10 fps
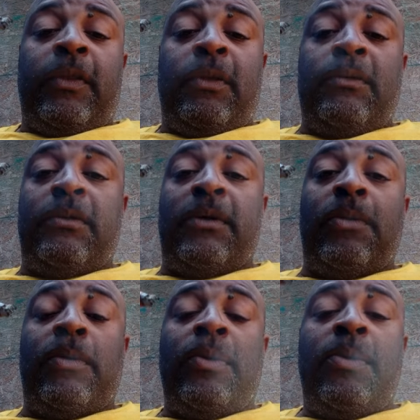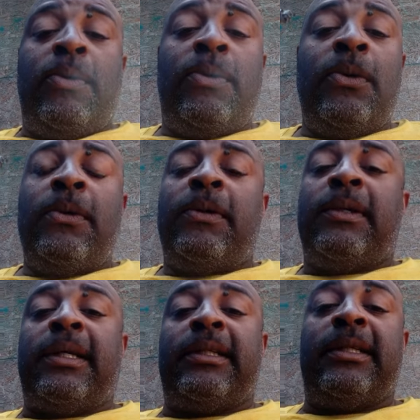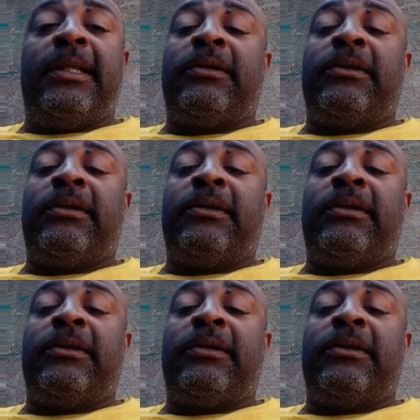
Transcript: You know, 90 days,